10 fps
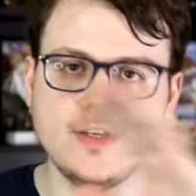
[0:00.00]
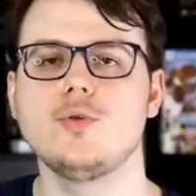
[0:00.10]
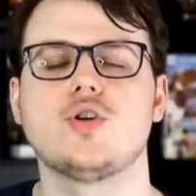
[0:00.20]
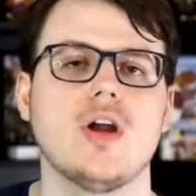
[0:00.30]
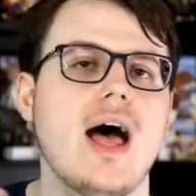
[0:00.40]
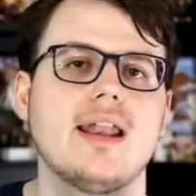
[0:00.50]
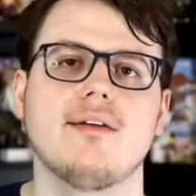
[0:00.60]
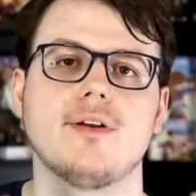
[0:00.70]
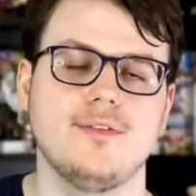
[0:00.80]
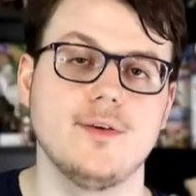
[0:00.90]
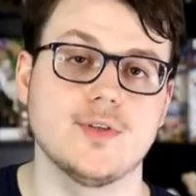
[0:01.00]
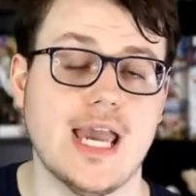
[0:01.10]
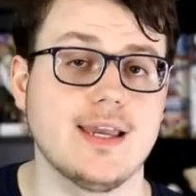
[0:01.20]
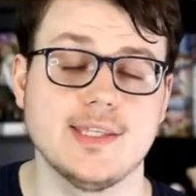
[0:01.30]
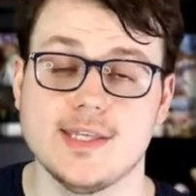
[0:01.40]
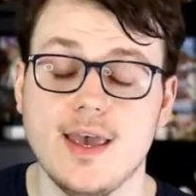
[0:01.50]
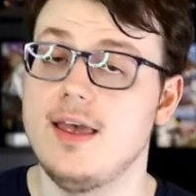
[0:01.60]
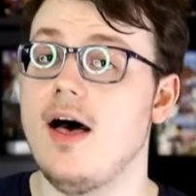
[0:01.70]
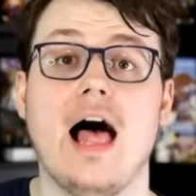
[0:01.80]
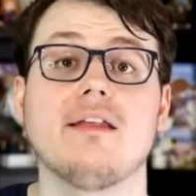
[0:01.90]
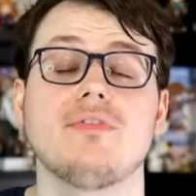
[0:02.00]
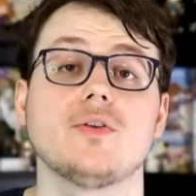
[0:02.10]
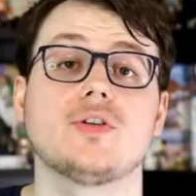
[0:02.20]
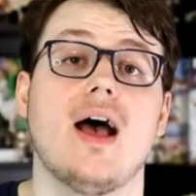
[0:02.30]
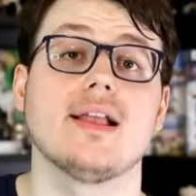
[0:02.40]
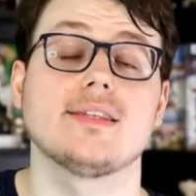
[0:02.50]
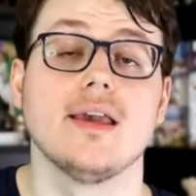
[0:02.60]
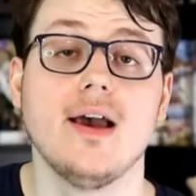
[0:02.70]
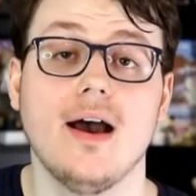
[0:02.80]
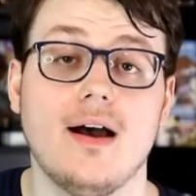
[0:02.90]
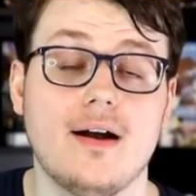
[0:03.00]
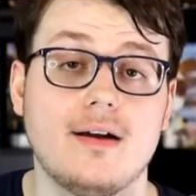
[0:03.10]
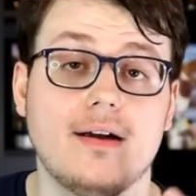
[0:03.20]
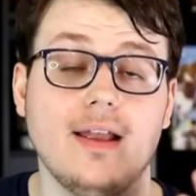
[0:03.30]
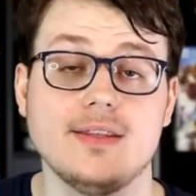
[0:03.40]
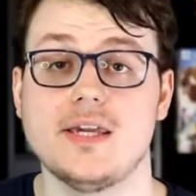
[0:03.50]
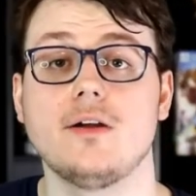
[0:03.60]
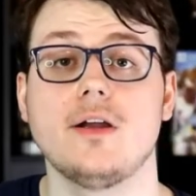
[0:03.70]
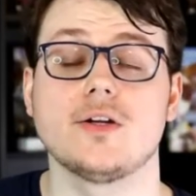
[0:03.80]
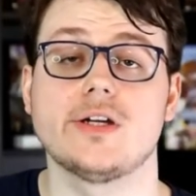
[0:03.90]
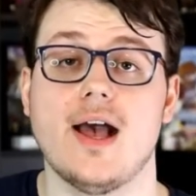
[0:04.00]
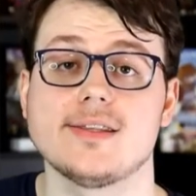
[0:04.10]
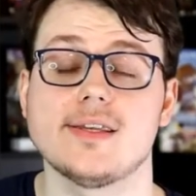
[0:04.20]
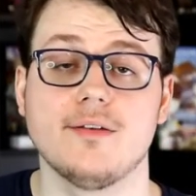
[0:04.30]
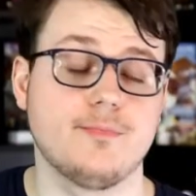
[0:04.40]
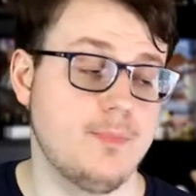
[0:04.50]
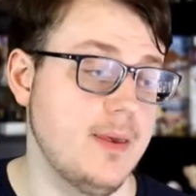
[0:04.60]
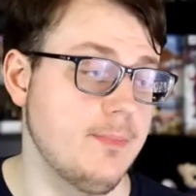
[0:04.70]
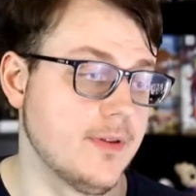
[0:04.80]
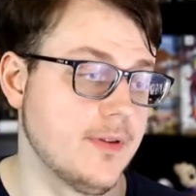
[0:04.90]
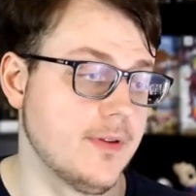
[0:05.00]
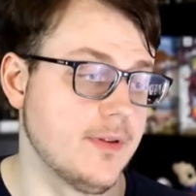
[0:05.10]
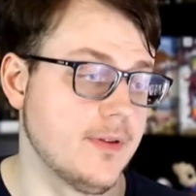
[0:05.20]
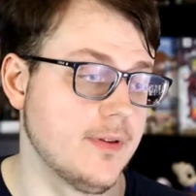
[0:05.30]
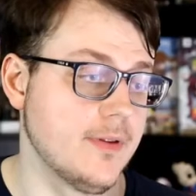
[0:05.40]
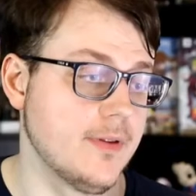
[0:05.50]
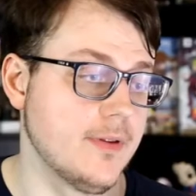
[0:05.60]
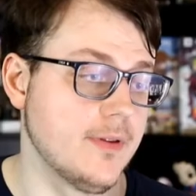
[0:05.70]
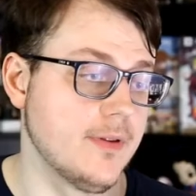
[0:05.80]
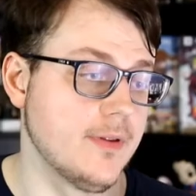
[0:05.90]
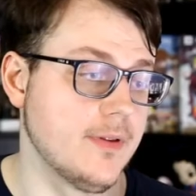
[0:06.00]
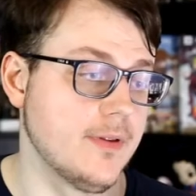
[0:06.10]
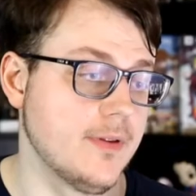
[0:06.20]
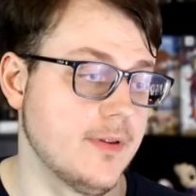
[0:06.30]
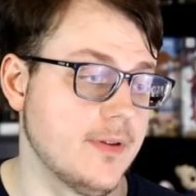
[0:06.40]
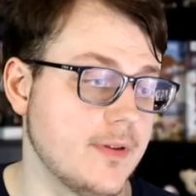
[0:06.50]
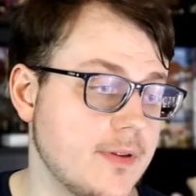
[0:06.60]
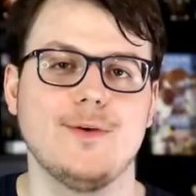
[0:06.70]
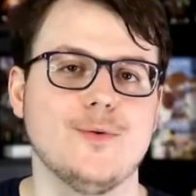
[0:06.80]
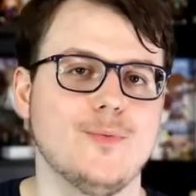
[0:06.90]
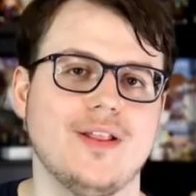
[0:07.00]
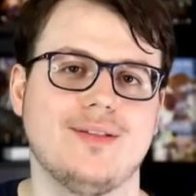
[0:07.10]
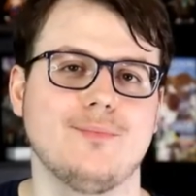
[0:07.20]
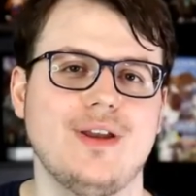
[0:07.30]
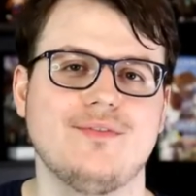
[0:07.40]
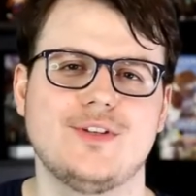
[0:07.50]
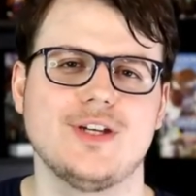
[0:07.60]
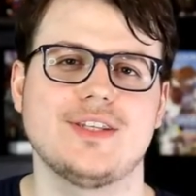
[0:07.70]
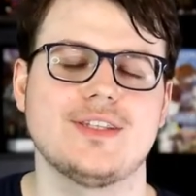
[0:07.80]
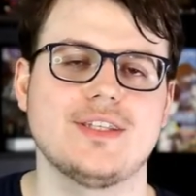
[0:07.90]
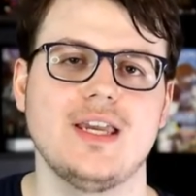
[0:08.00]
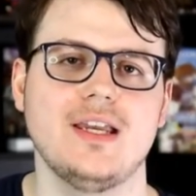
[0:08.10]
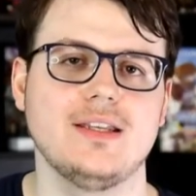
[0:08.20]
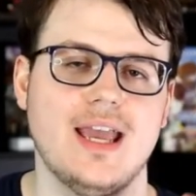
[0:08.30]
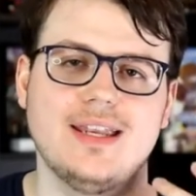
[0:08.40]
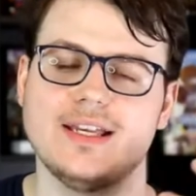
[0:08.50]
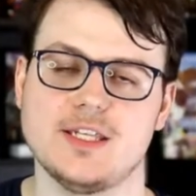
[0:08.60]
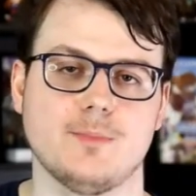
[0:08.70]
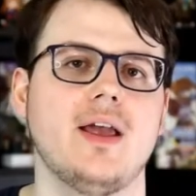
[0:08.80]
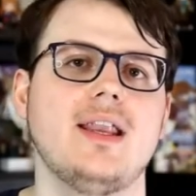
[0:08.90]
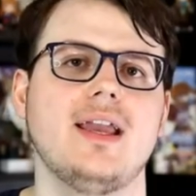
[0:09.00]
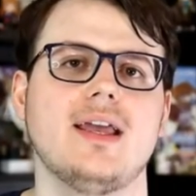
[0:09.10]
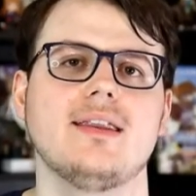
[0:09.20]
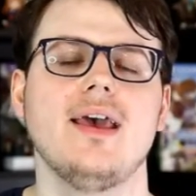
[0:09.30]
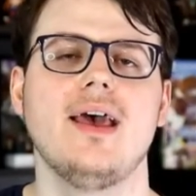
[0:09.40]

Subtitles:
a new shot every few seconds. A lot of those shots are interior shots of people just reacting to what we've just seen and explaining it